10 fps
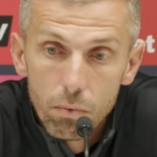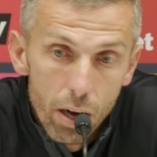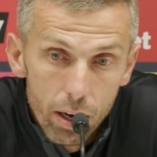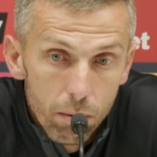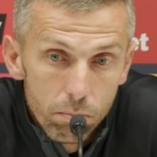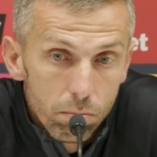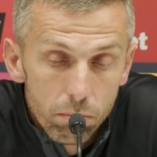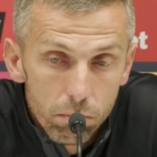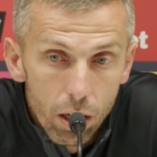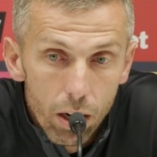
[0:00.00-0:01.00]
And I'm
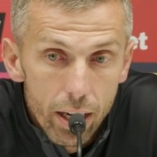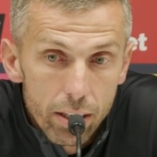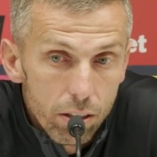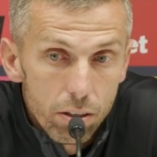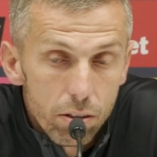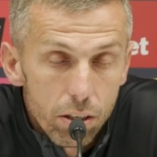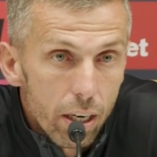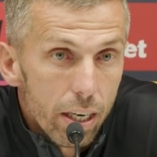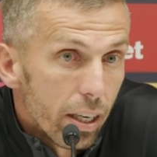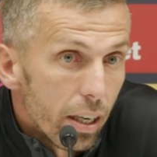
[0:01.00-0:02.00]
delighted to, to
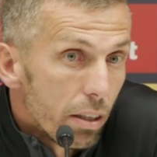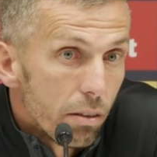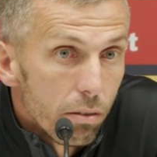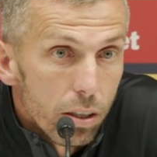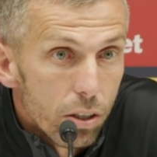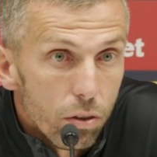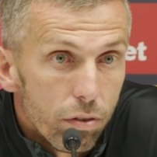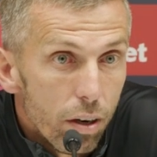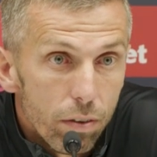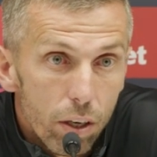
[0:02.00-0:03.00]
take it in, until
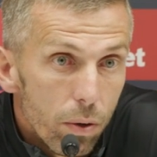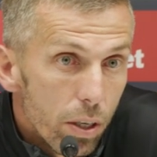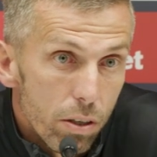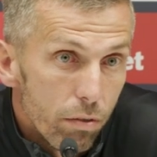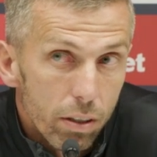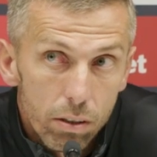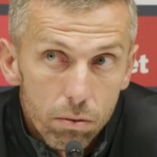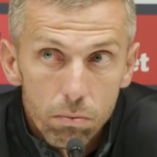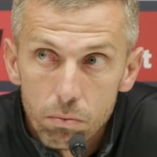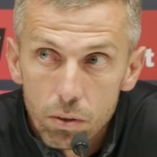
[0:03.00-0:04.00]
further notice. I think
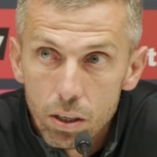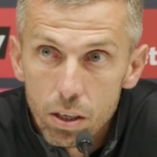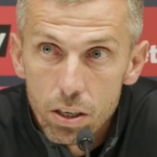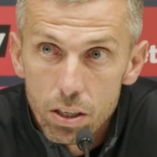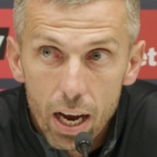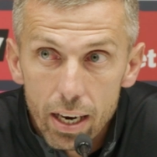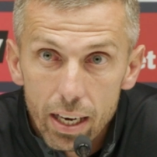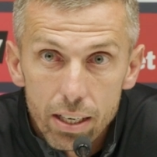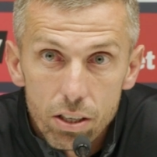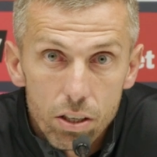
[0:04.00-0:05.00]

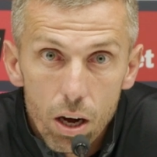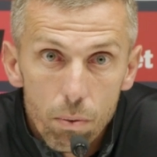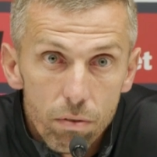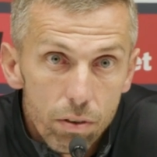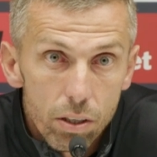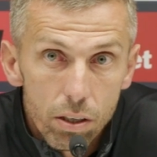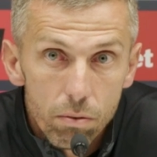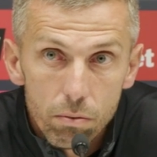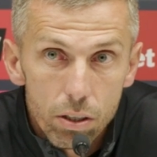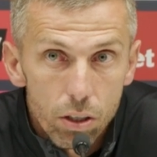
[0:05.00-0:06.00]
Saturday to start with is a
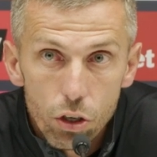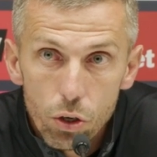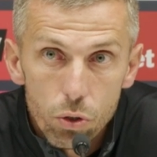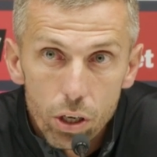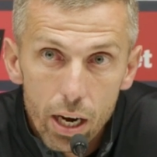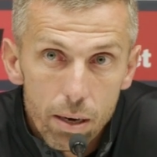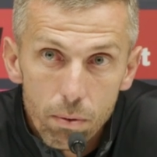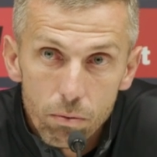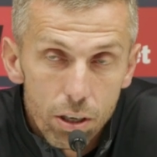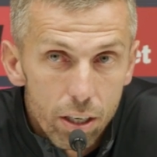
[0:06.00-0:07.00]
is a huge game.
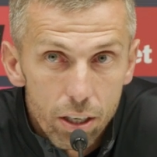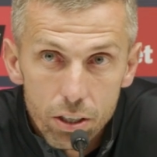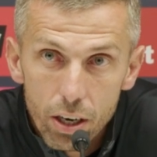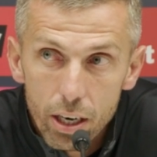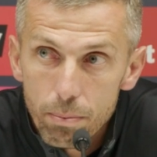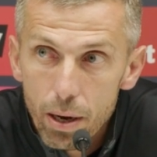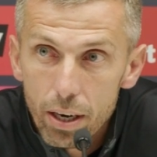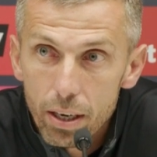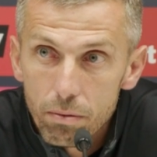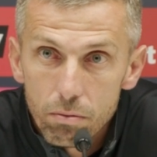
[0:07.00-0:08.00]
I'm really excited about
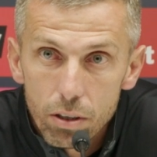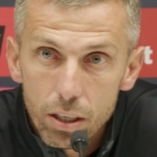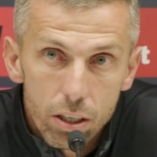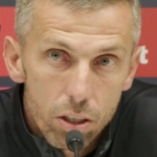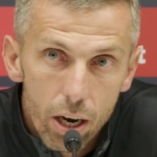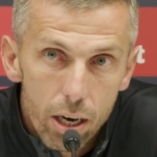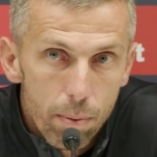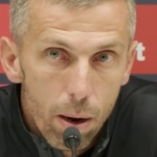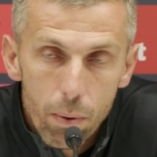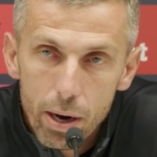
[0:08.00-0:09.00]
it. Really excited
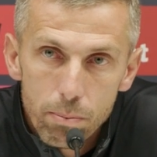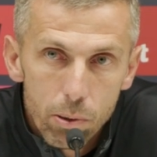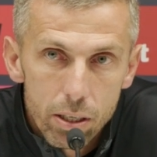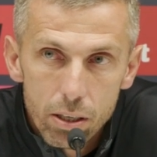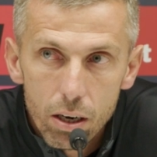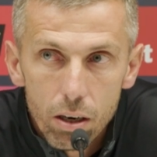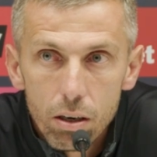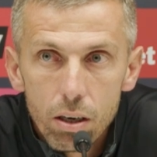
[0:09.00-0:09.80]
about where the boys are.